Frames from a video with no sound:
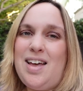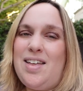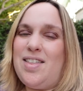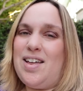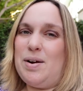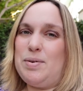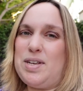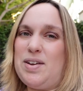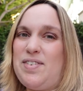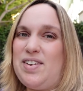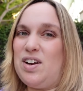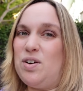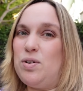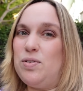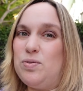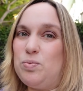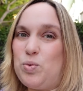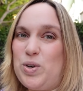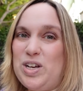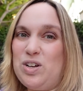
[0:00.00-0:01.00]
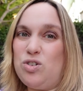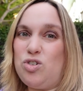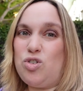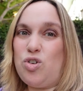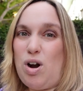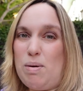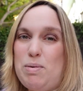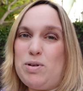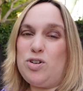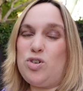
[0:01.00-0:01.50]
that I was having a real
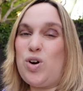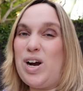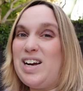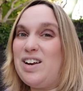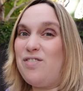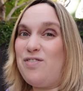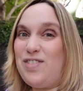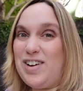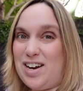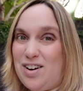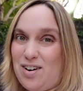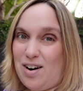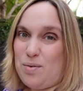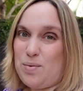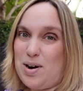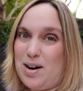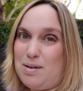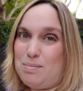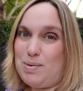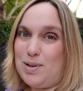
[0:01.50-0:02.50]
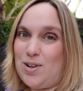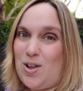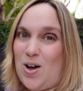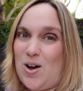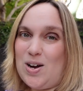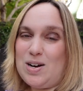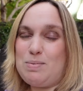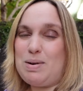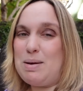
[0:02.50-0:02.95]
trouble trying to figure out where it belonged,